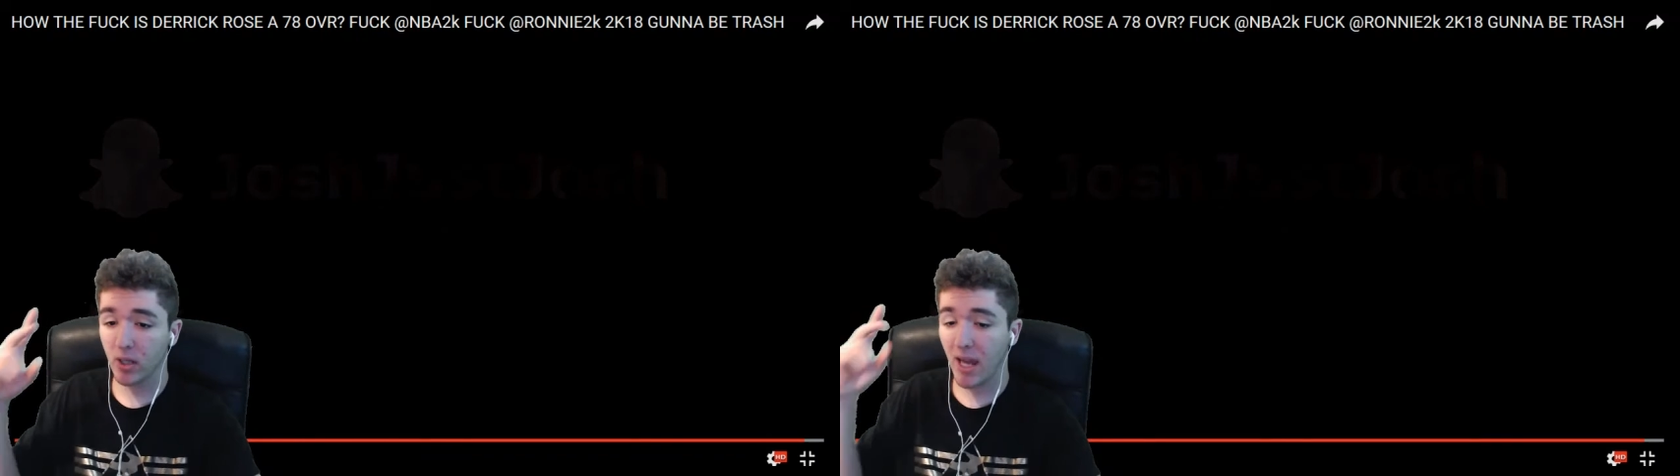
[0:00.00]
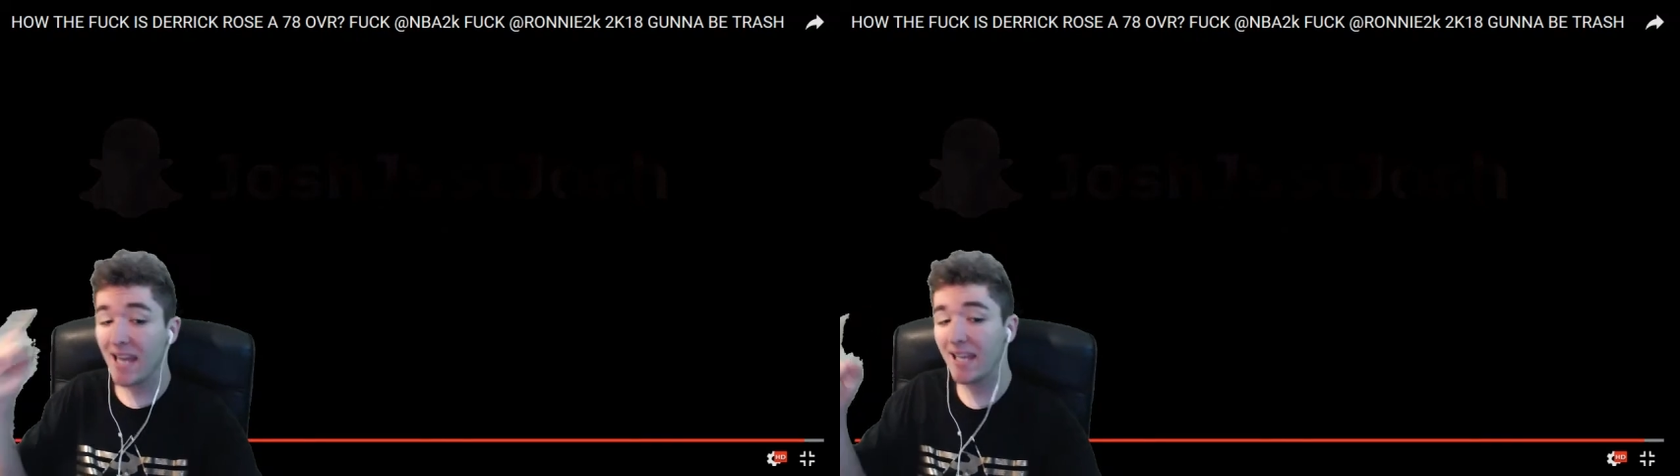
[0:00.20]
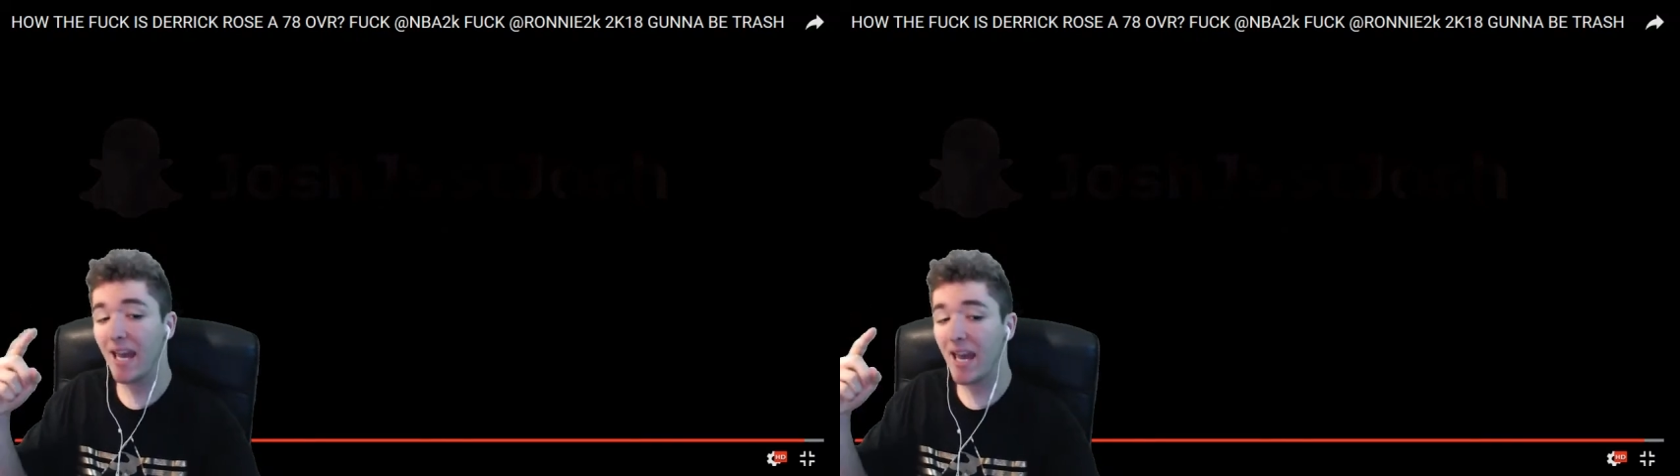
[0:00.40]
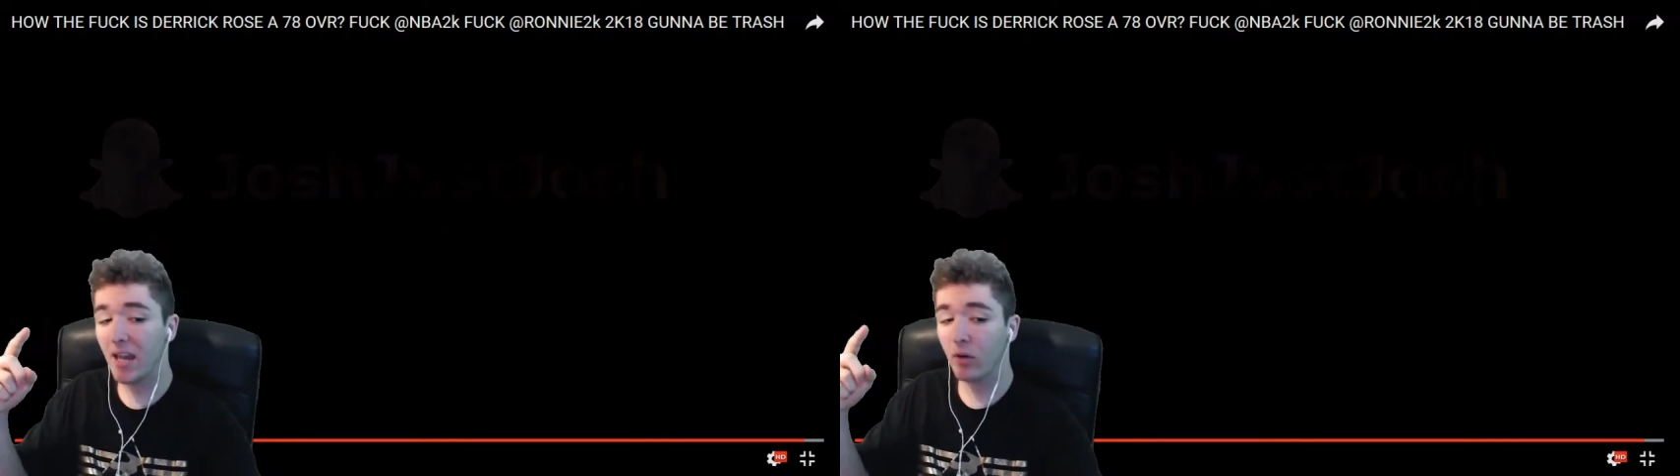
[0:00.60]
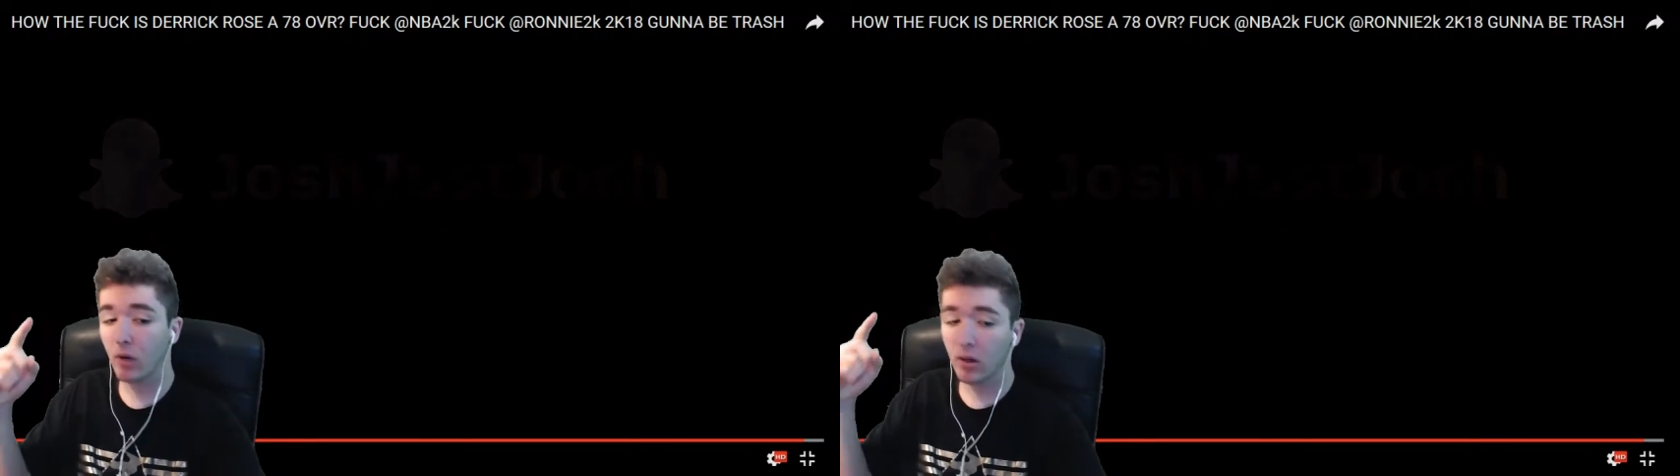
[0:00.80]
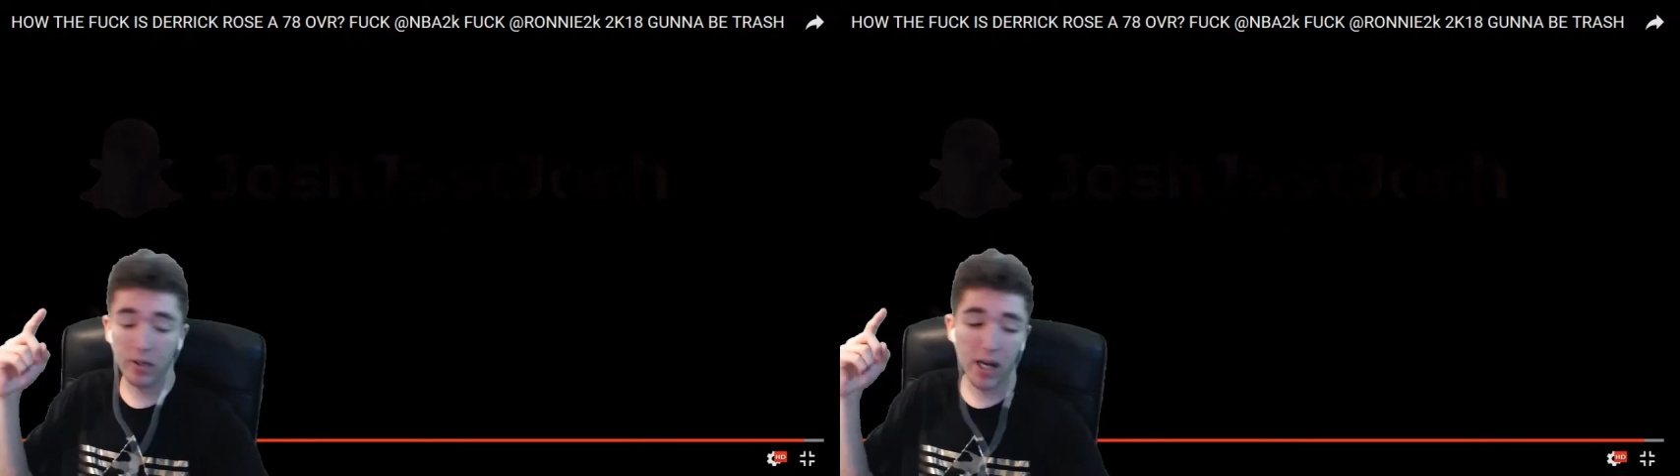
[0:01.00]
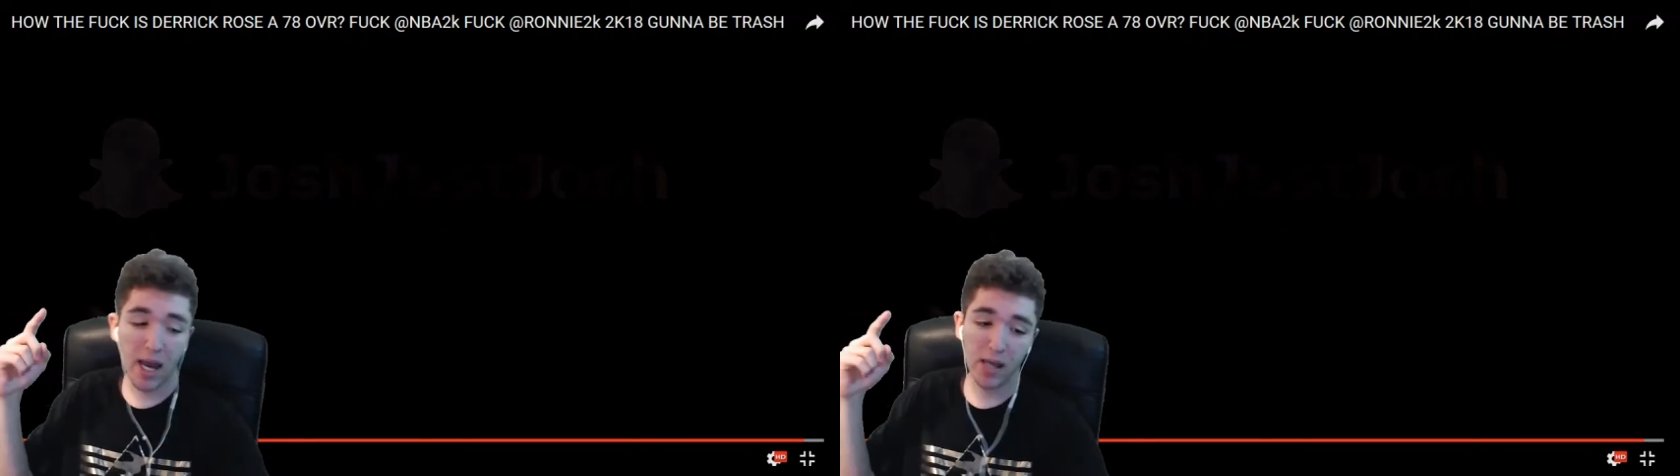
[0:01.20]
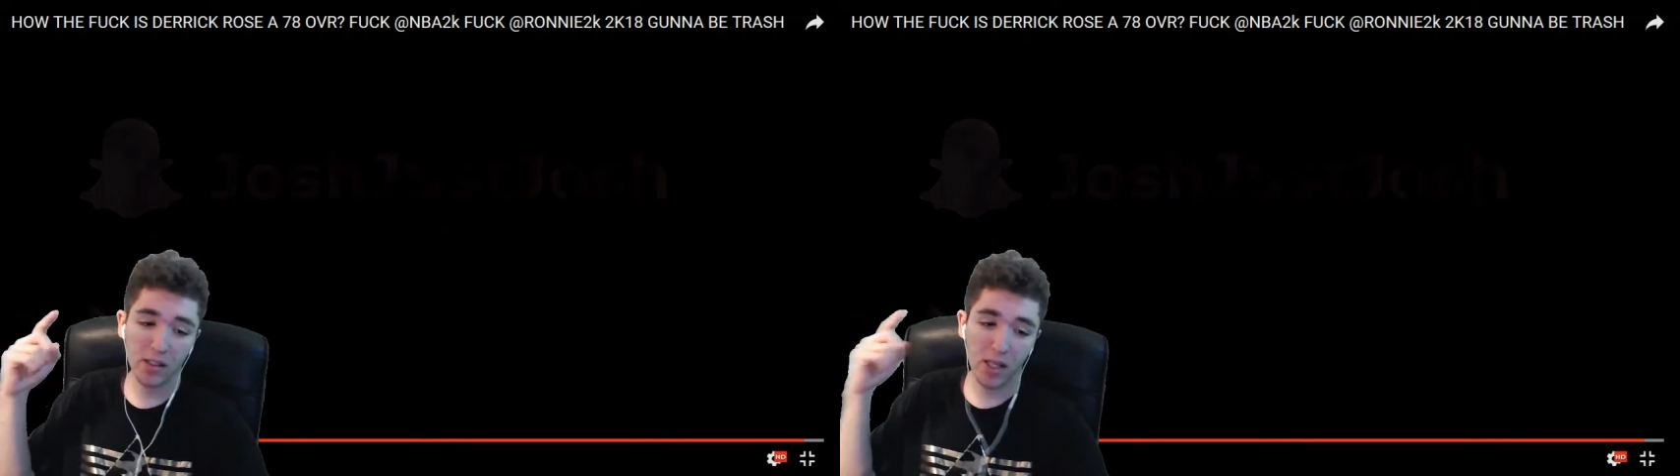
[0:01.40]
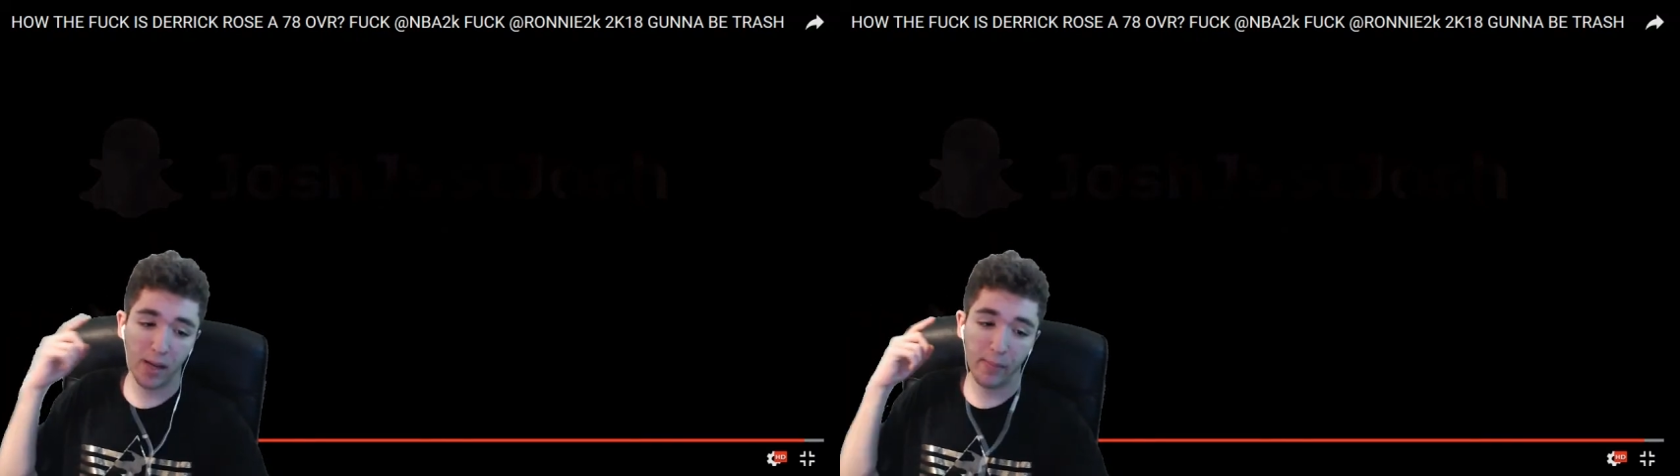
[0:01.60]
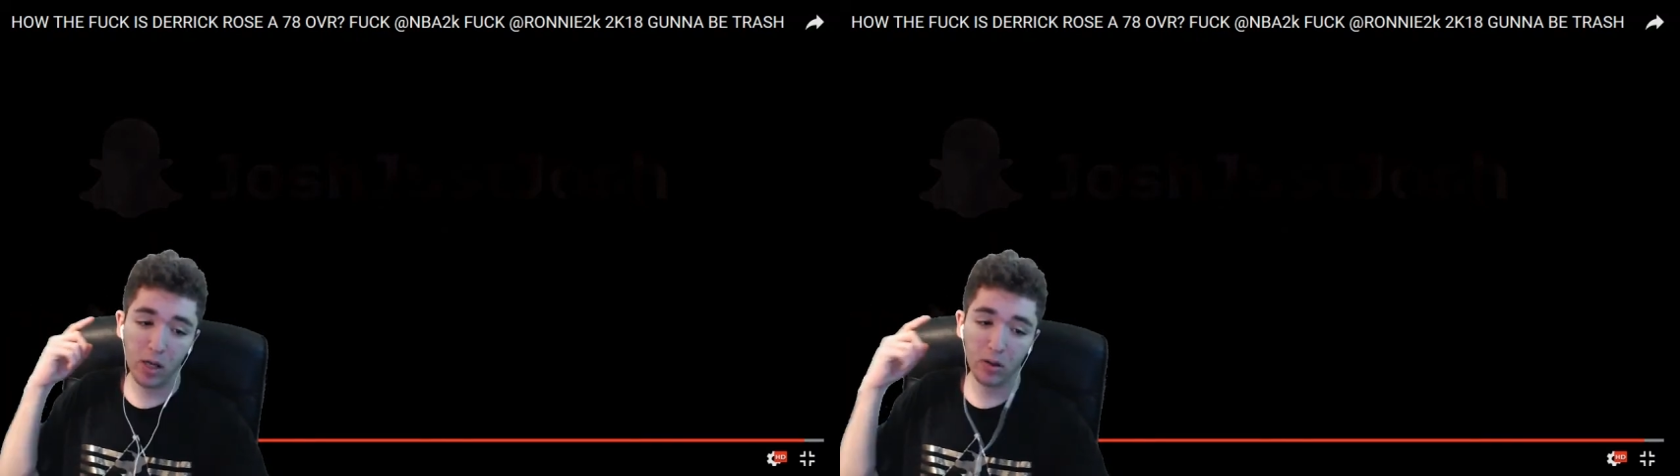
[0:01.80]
aka Runner Reacts, and I'm out,